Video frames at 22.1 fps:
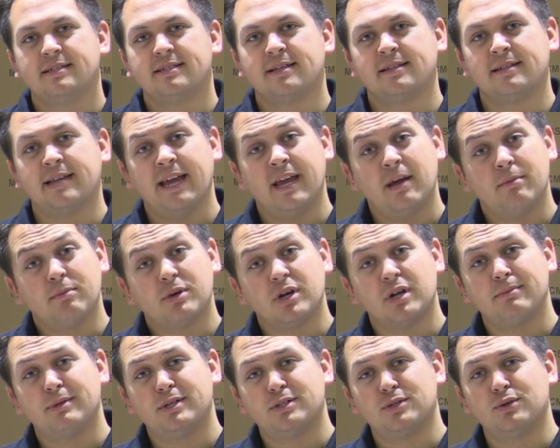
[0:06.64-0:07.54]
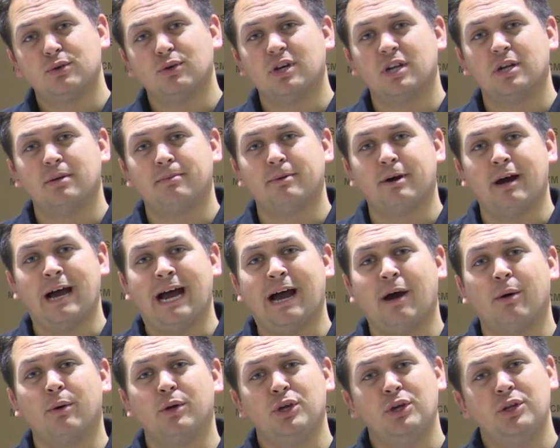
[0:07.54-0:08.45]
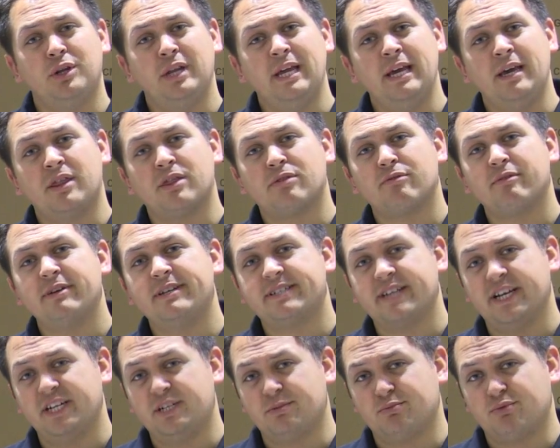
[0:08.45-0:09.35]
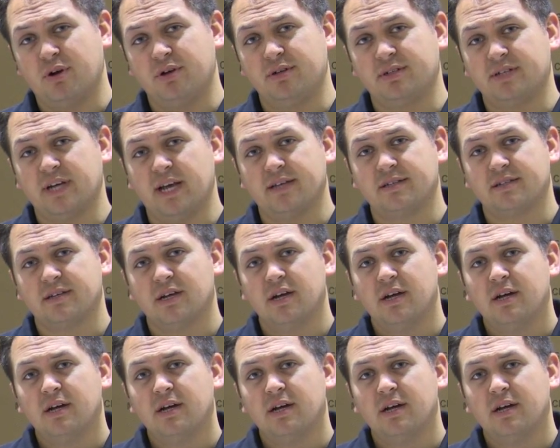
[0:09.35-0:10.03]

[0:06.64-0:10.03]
Today I'm going to be talking about our unique three-stage process